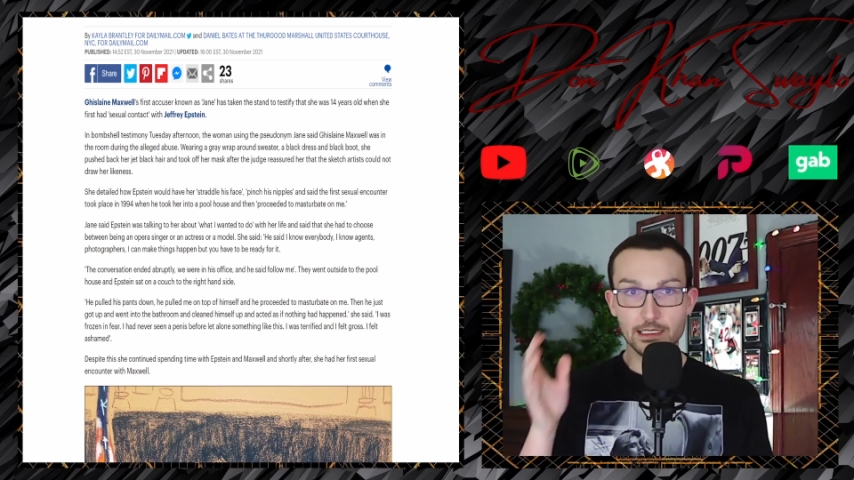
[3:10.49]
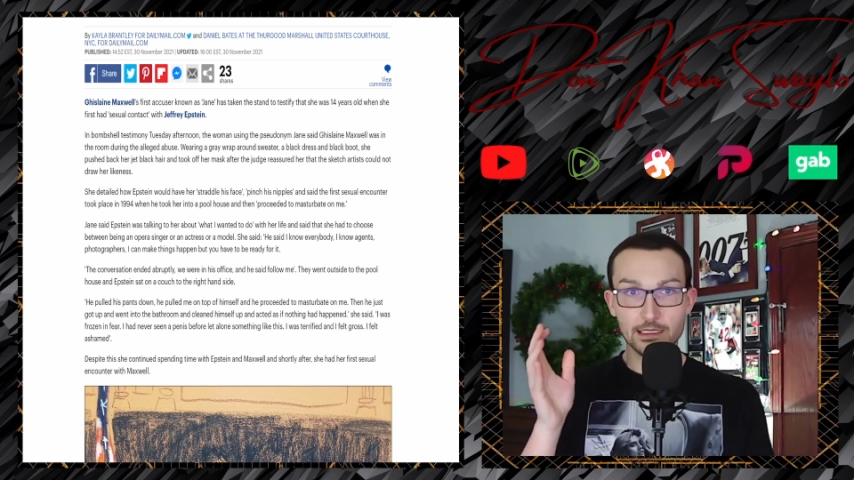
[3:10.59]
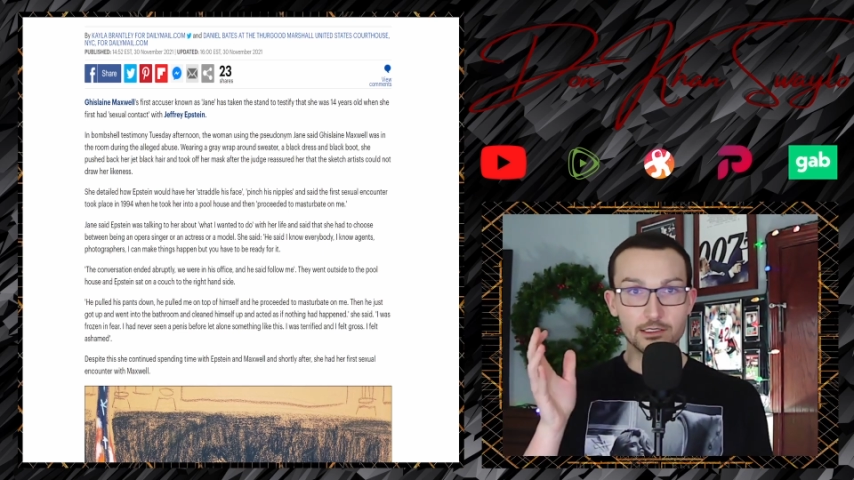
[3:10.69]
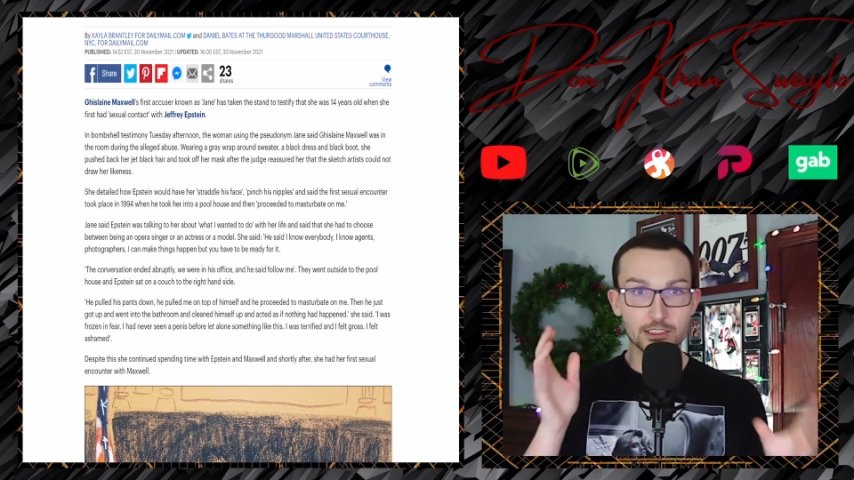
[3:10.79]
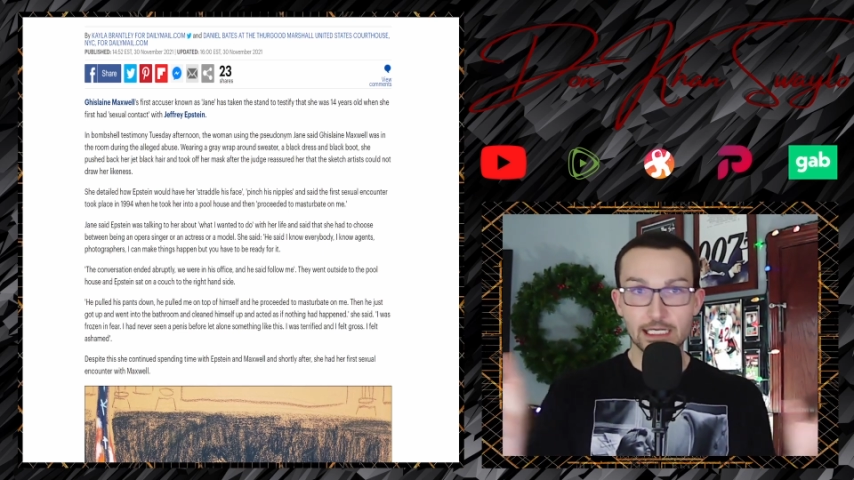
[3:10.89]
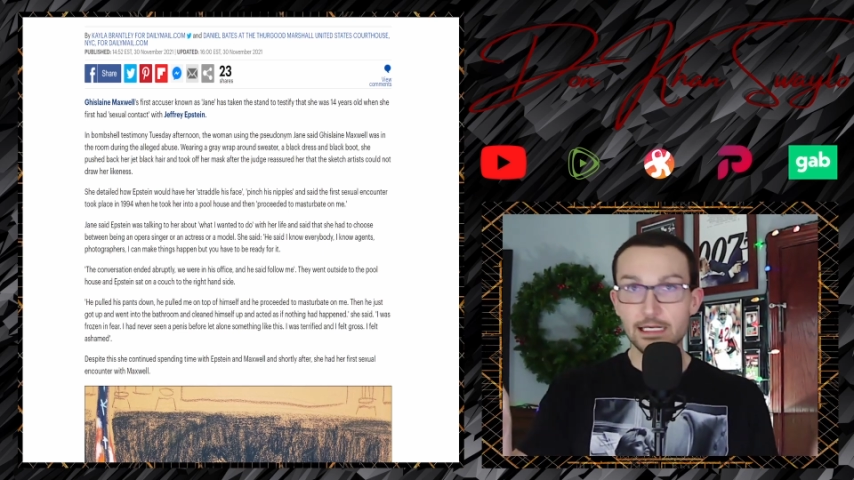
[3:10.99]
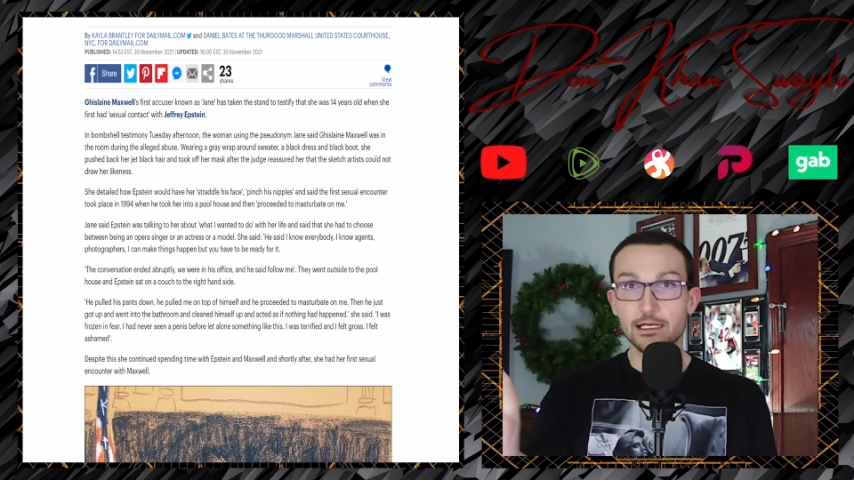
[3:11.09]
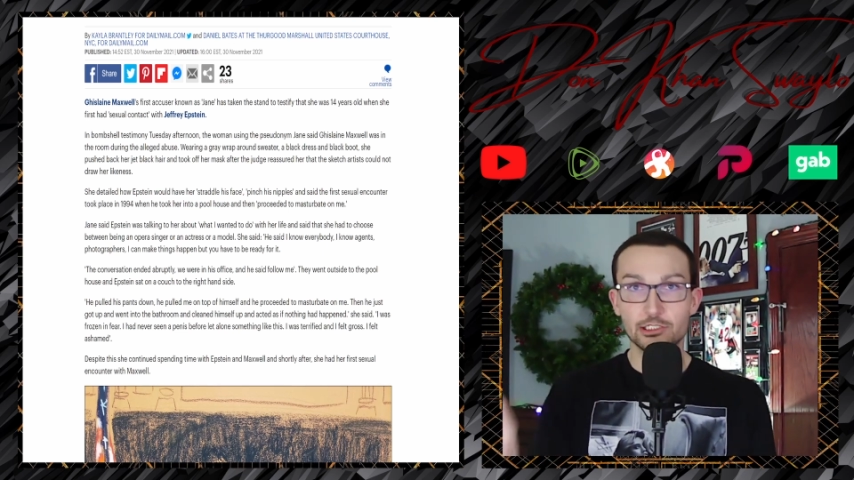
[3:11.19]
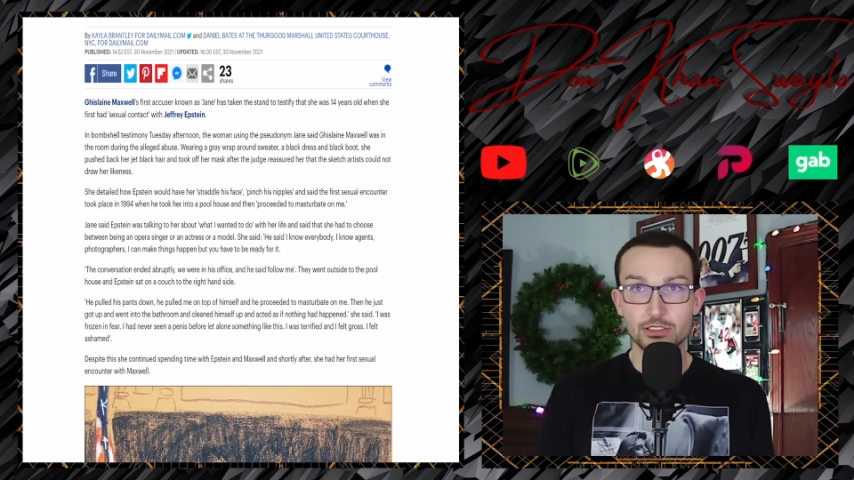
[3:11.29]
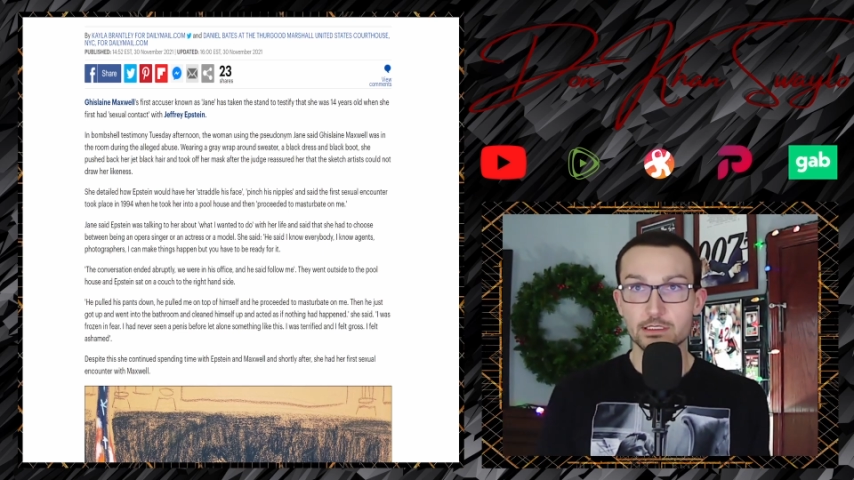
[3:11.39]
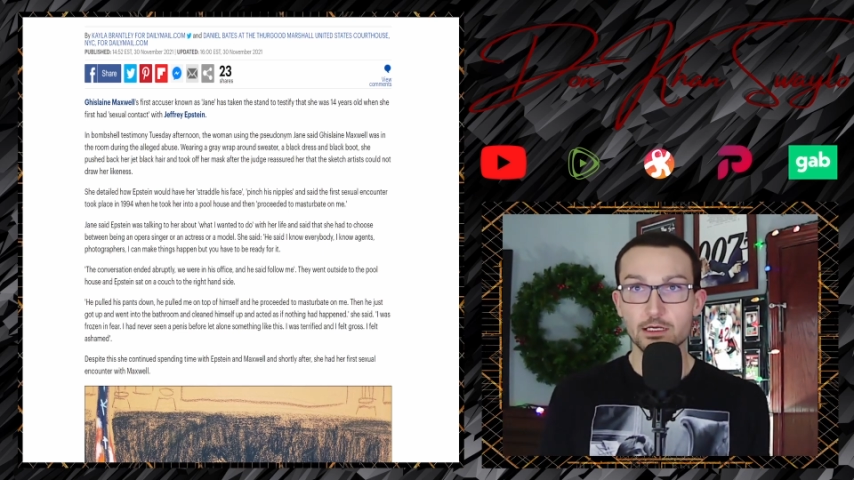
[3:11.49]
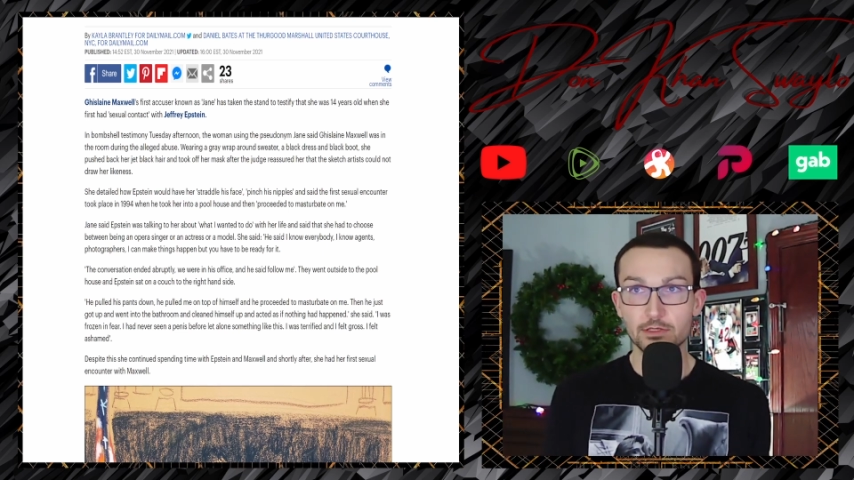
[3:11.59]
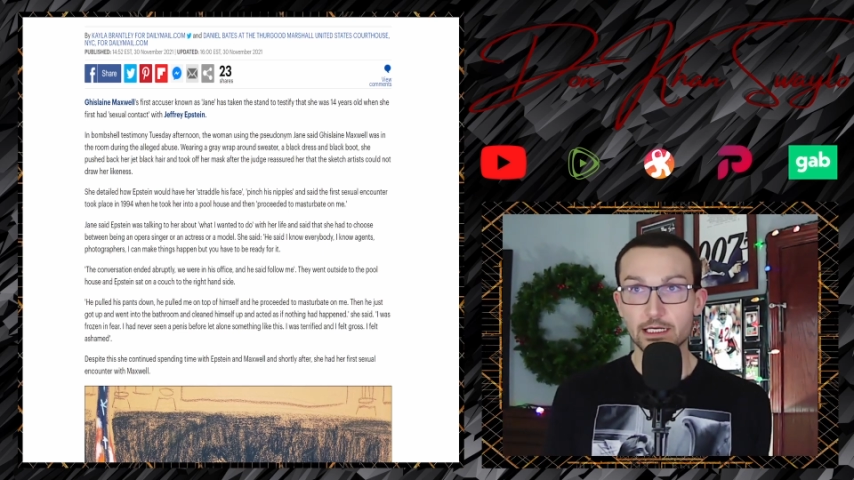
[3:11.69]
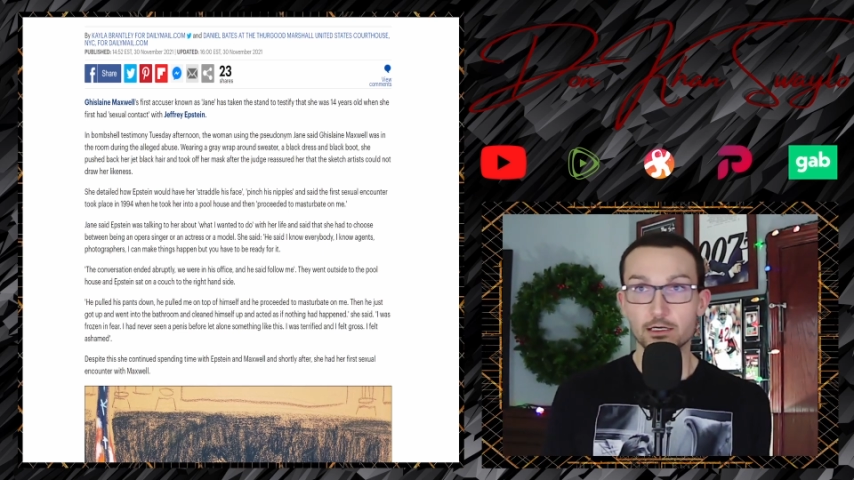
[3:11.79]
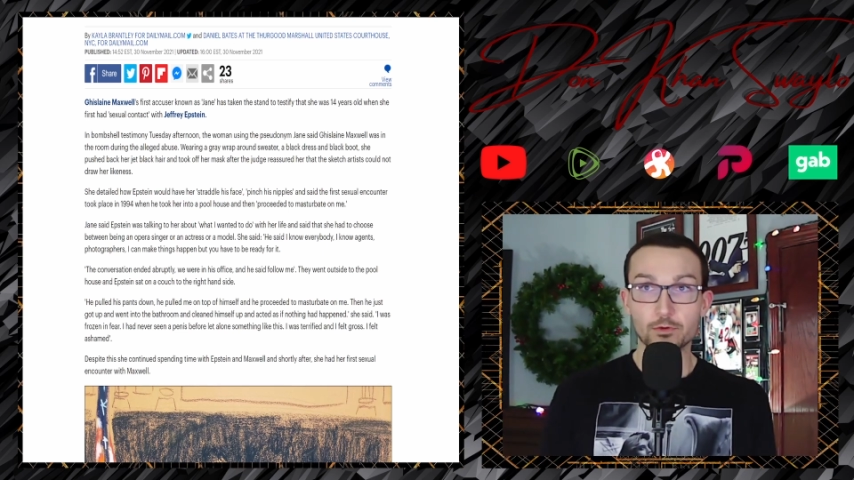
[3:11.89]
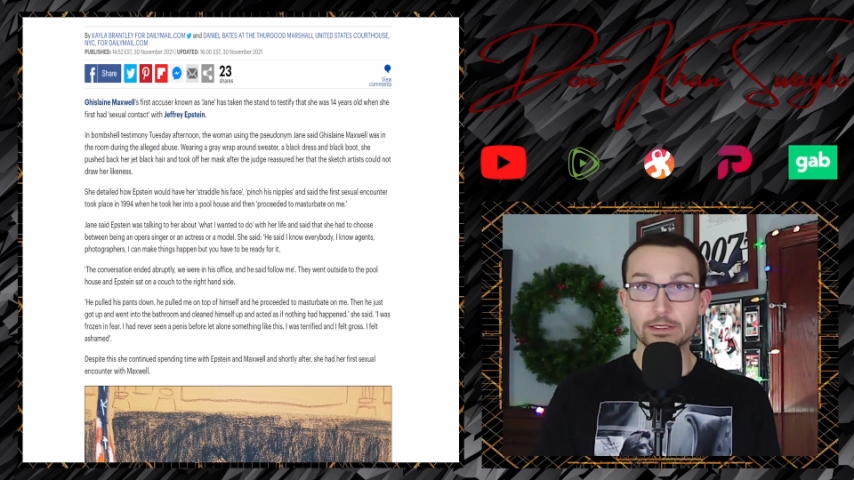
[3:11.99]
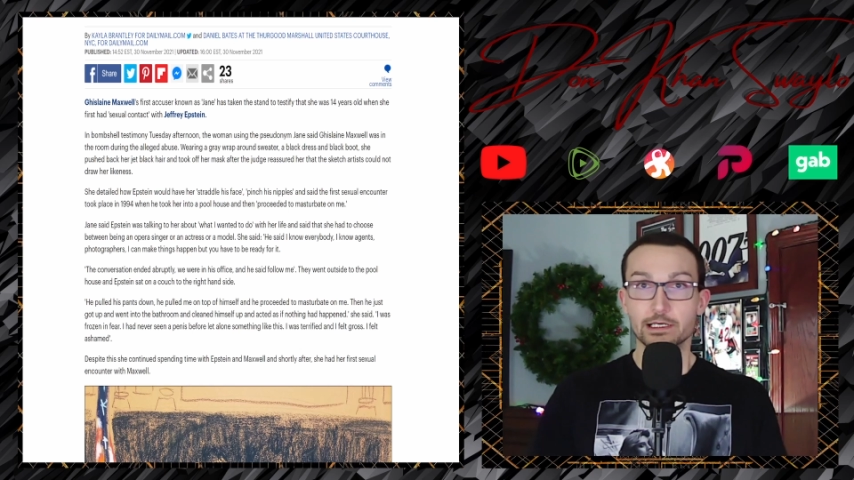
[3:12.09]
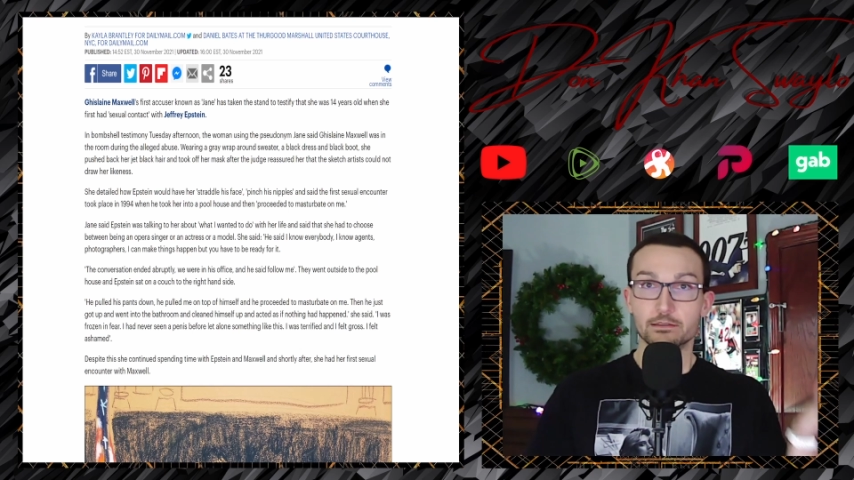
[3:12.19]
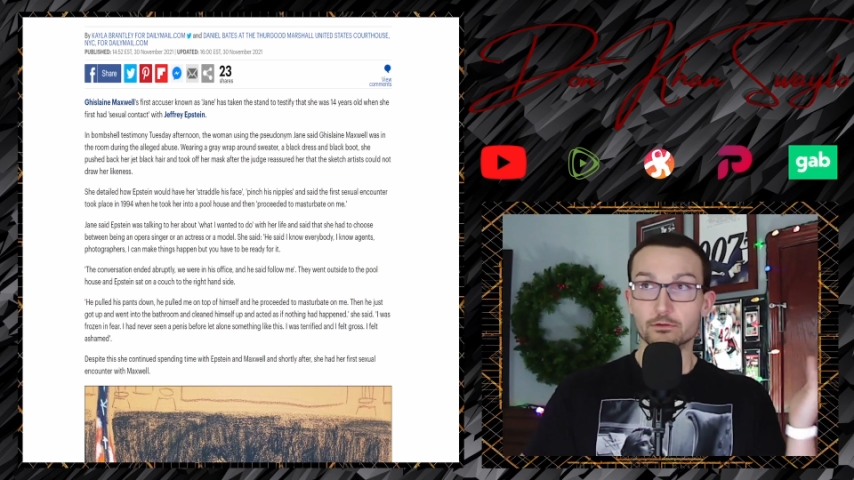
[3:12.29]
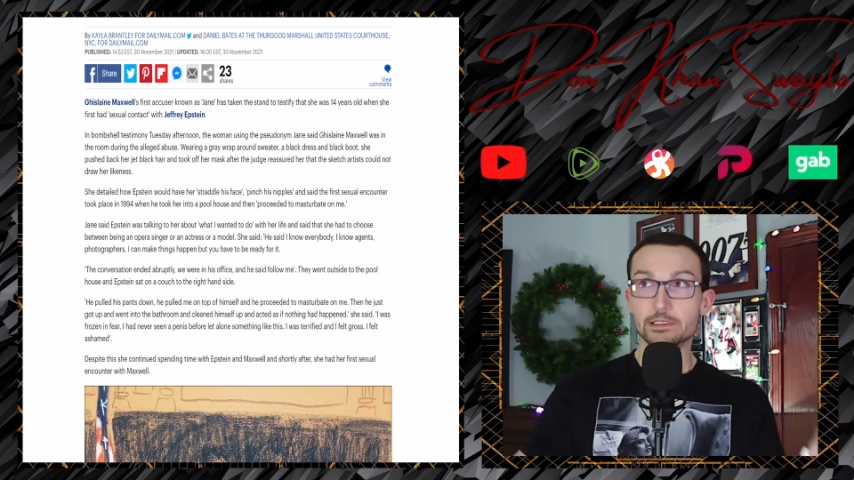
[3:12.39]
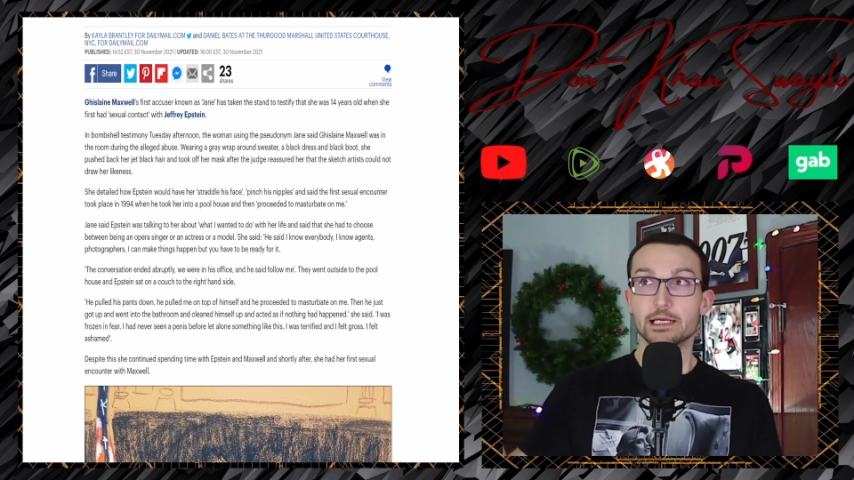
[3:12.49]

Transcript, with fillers: and there's connections out there, and we got, oh,